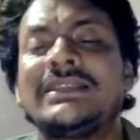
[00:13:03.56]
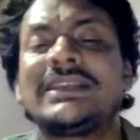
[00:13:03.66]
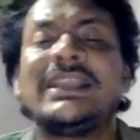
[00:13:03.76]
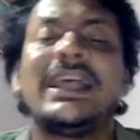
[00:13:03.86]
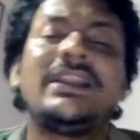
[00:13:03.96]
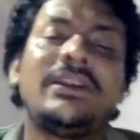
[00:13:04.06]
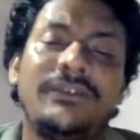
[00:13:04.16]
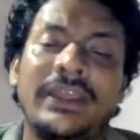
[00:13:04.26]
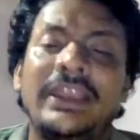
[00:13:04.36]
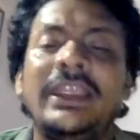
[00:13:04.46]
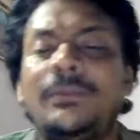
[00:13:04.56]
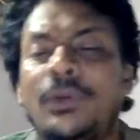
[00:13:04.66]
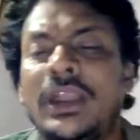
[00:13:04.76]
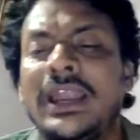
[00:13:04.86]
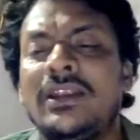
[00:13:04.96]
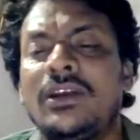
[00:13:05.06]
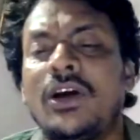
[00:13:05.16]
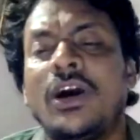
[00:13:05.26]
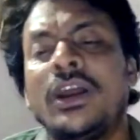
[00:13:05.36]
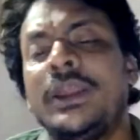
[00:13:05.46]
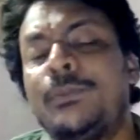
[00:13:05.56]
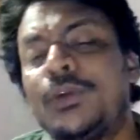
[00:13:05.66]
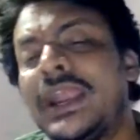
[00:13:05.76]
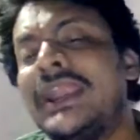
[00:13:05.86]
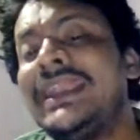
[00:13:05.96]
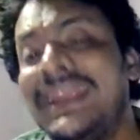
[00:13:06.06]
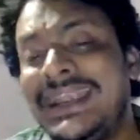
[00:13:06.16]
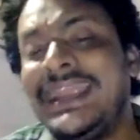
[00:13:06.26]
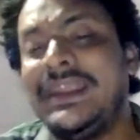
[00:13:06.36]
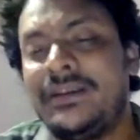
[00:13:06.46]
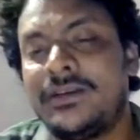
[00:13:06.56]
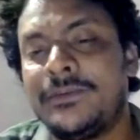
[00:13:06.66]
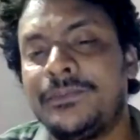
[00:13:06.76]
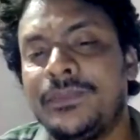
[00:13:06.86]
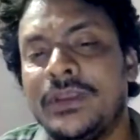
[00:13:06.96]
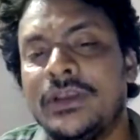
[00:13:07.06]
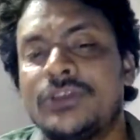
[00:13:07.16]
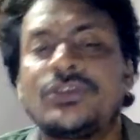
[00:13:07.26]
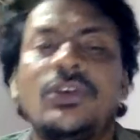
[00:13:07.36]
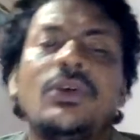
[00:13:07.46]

say that very important or important indeed. So